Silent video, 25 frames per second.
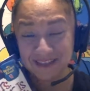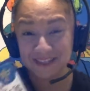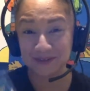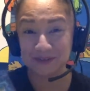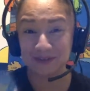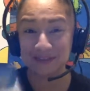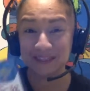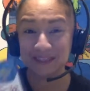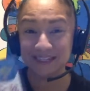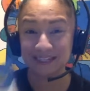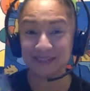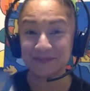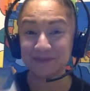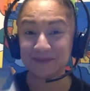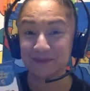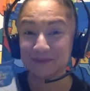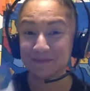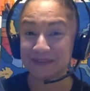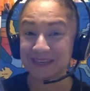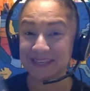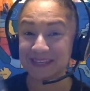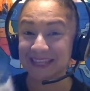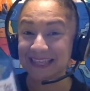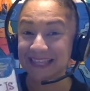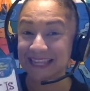So, this will
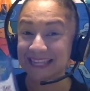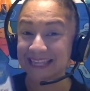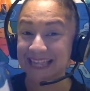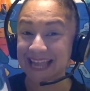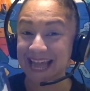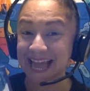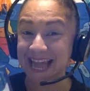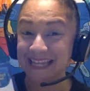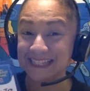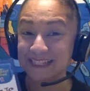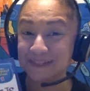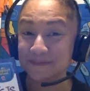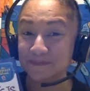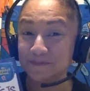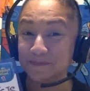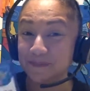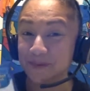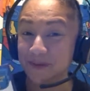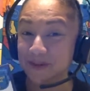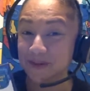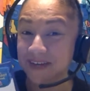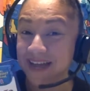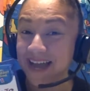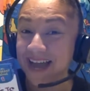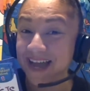be the last
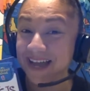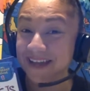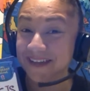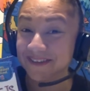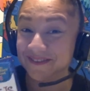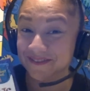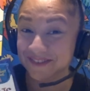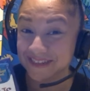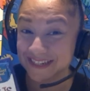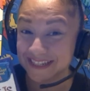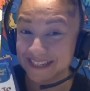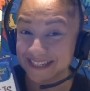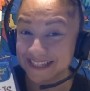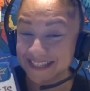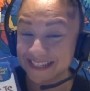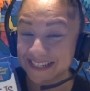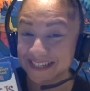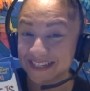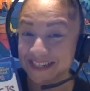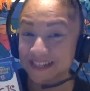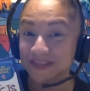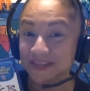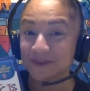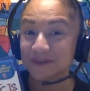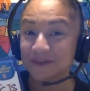book I read to
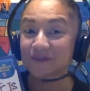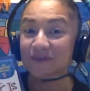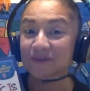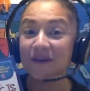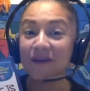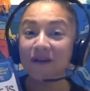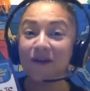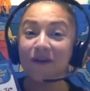you